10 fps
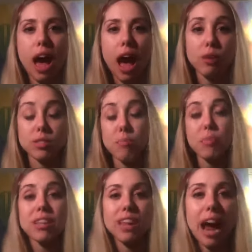
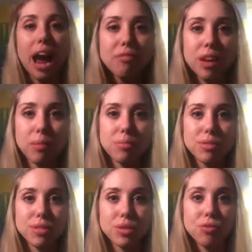something that I've come
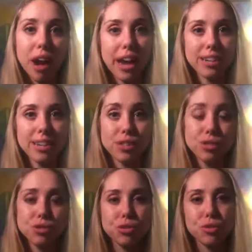to find as
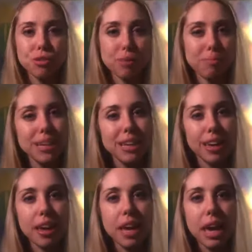true for
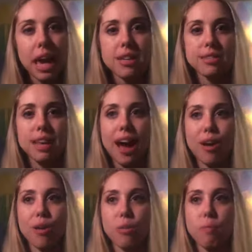me is
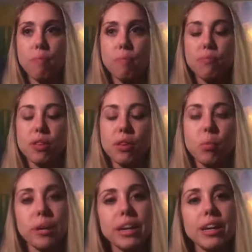how
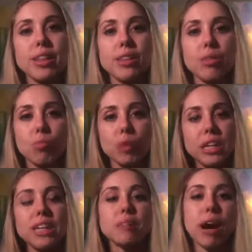we can
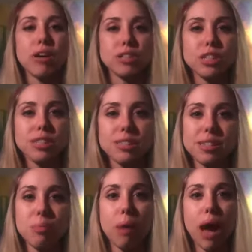read about Jesus in
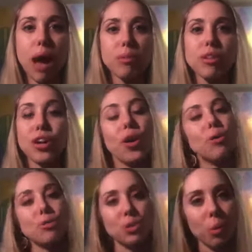the Bible in a
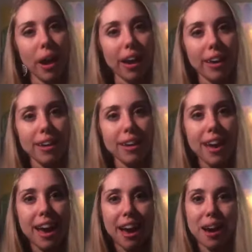whole new way.
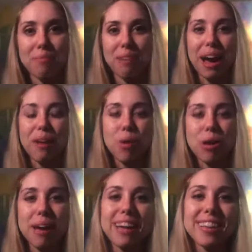One
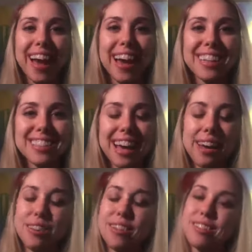of my clients
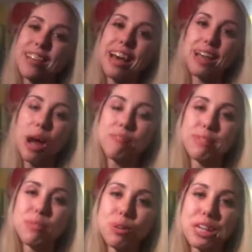that that I've
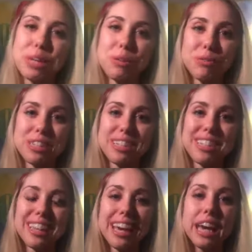been working with
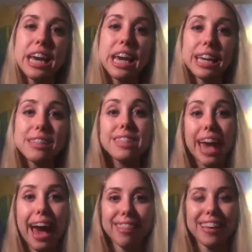recently is
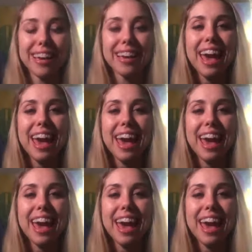Catholic,